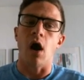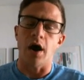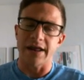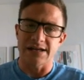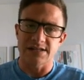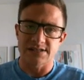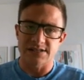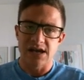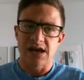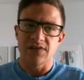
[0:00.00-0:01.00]

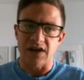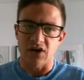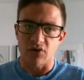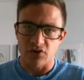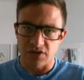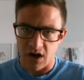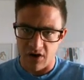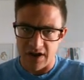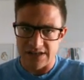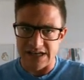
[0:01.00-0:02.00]
audience, they know their
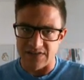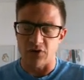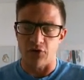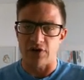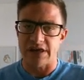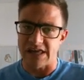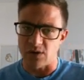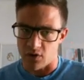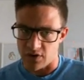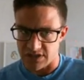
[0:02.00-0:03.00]
targets, and they know their
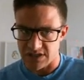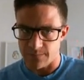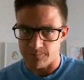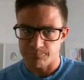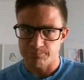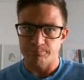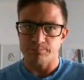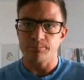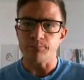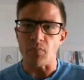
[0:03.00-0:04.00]
keywords.
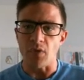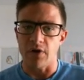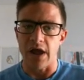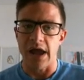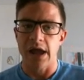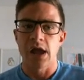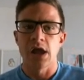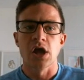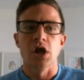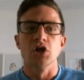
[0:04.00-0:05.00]
Okay?
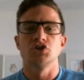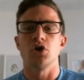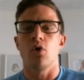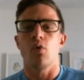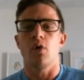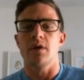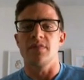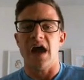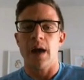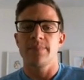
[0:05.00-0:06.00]
So
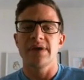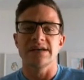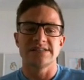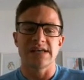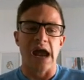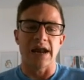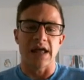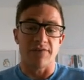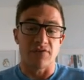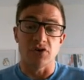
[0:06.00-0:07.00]
that being said,
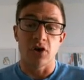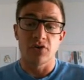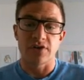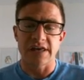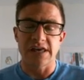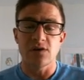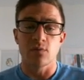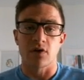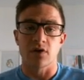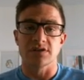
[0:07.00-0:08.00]
if you know your
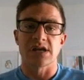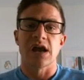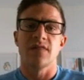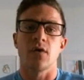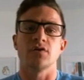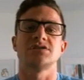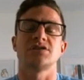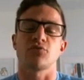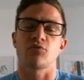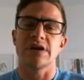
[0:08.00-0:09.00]
keywords, there's
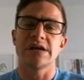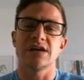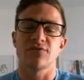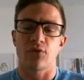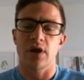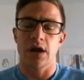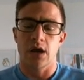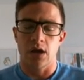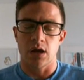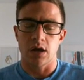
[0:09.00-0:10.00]
three different
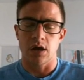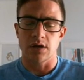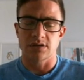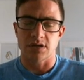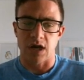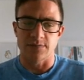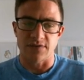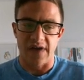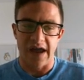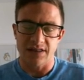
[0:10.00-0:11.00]
types
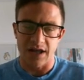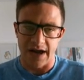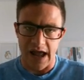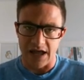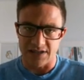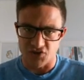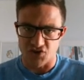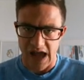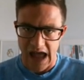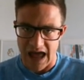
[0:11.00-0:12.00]
of headline ads you
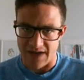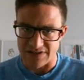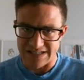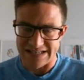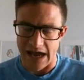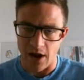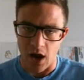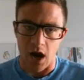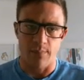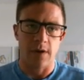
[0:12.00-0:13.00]
should have set
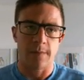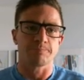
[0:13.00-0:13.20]
up.